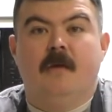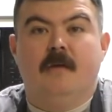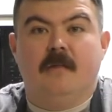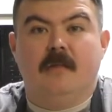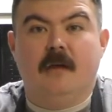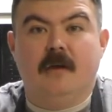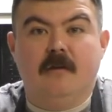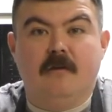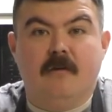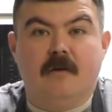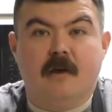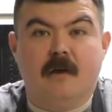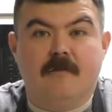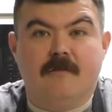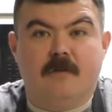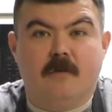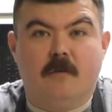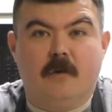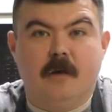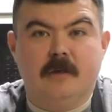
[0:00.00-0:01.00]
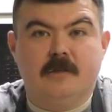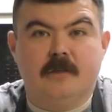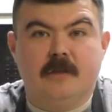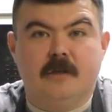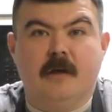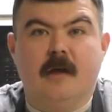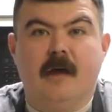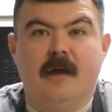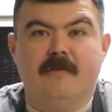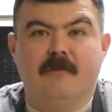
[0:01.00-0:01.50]
Thank you again for watching.
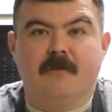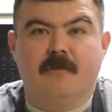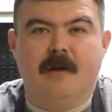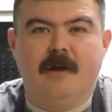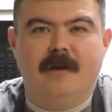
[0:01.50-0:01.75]
Have a great